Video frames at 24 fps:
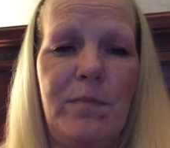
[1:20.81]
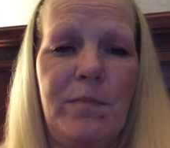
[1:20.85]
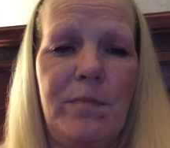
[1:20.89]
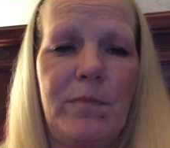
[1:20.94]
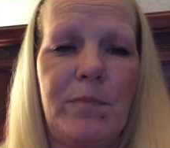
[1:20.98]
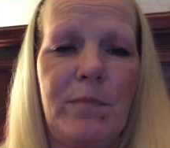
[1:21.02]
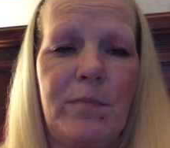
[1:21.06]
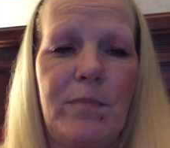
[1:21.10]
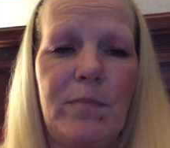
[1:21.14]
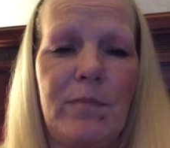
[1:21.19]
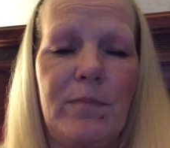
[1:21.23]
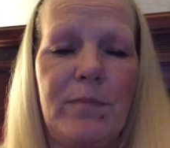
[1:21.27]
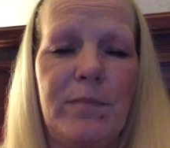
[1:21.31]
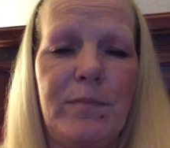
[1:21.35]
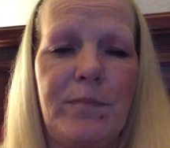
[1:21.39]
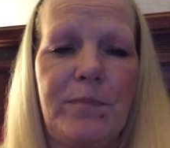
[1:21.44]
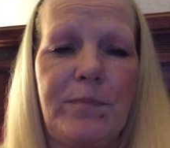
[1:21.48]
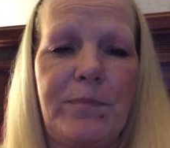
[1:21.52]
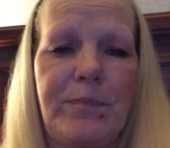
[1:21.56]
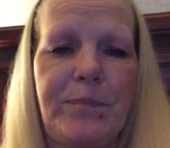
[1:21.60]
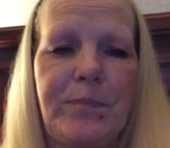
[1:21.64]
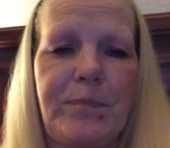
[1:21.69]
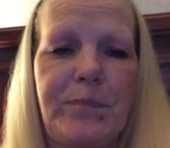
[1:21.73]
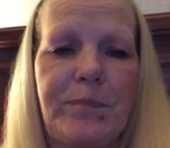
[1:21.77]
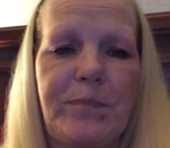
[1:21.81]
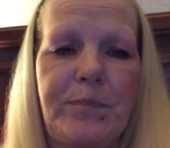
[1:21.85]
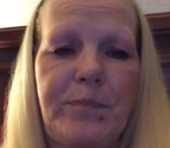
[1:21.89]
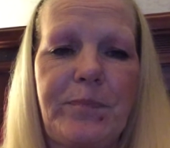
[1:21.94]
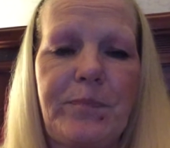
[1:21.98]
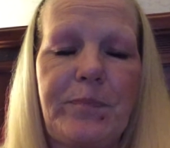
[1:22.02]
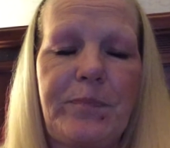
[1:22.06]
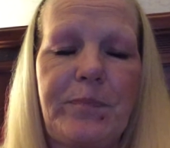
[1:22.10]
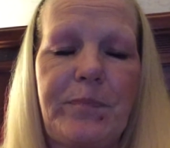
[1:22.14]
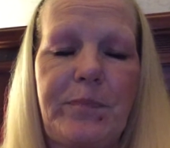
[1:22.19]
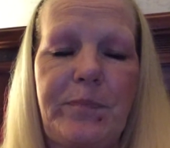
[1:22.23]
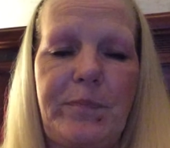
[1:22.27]

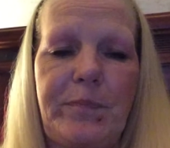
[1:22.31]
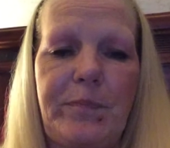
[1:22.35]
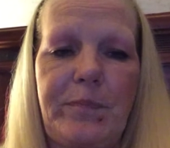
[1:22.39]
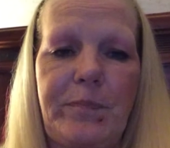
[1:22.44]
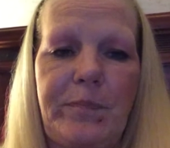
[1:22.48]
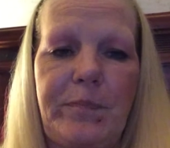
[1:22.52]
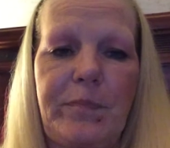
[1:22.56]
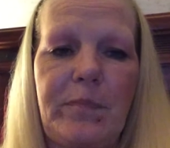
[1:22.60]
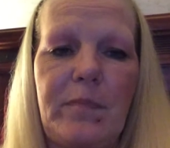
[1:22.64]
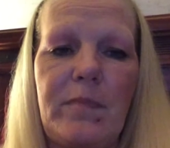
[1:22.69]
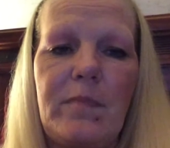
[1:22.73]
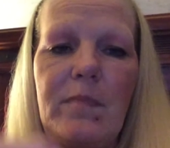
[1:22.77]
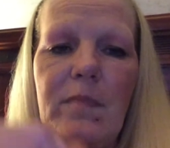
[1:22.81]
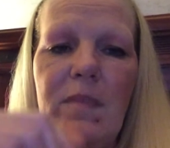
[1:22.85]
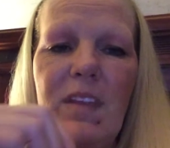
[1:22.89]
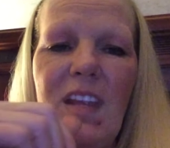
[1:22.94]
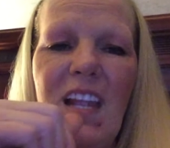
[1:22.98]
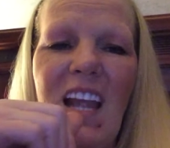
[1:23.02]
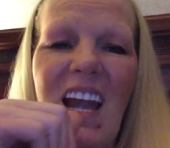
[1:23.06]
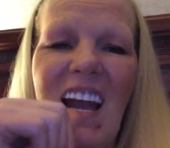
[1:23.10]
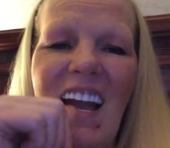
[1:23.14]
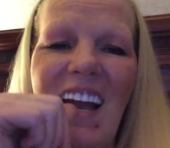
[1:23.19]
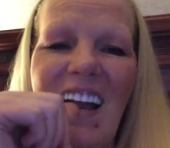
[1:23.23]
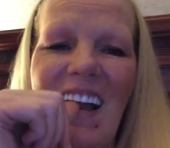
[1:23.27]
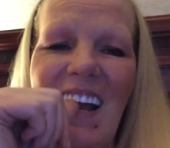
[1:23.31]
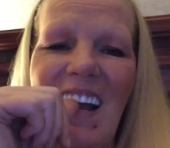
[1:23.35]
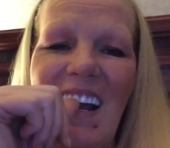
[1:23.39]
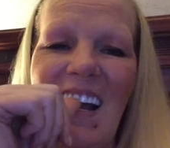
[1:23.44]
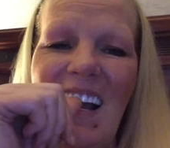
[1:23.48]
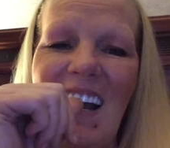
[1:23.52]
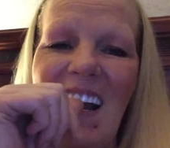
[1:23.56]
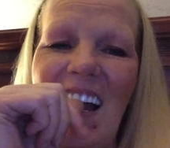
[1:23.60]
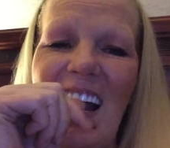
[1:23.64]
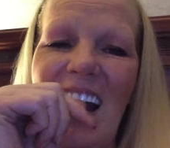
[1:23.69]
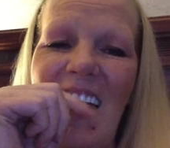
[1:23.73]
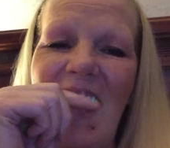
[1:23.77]

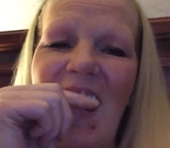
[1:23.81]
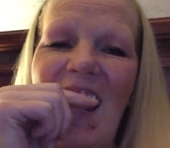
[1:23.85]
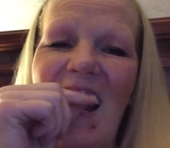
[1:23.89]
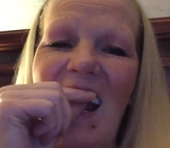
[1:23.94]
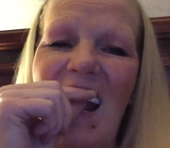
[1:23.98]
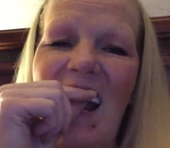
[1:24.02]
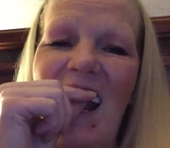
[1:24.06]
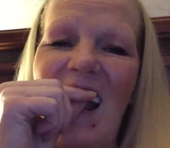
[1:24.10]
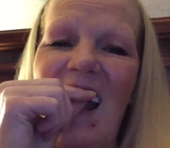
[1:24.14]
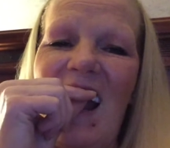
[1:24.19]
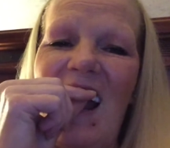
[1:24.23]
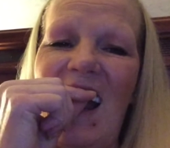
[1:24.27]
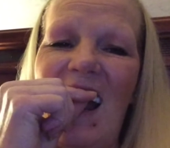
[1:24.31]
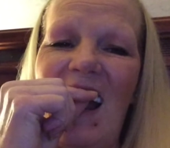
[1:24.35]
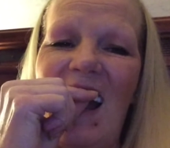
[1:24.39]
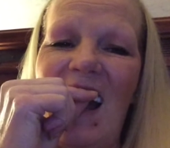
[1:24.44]
(no one is talking)